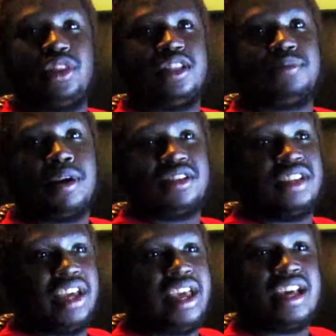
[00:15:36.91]
with this
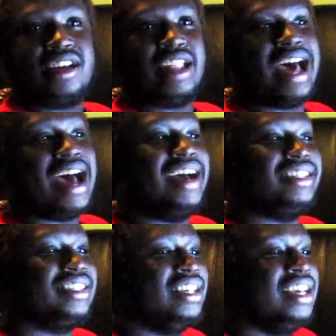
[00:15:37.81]
person in
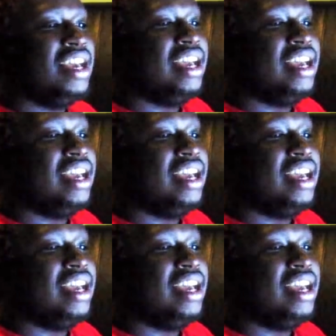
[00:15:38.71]
class.